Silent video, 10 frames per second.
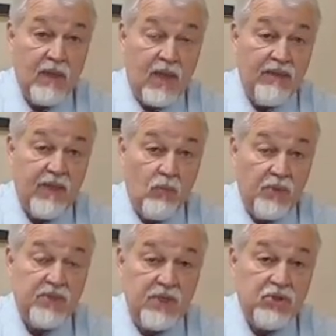and then
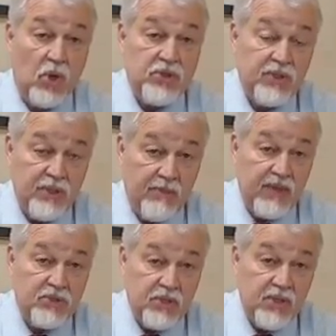once it exhausts, then it
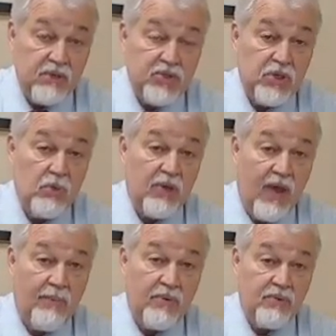begins to decrease and go into
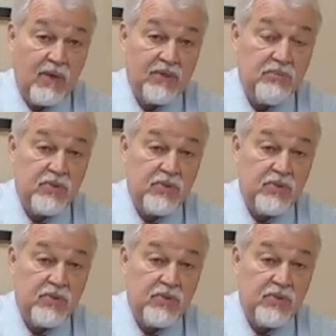hypoadrenalism.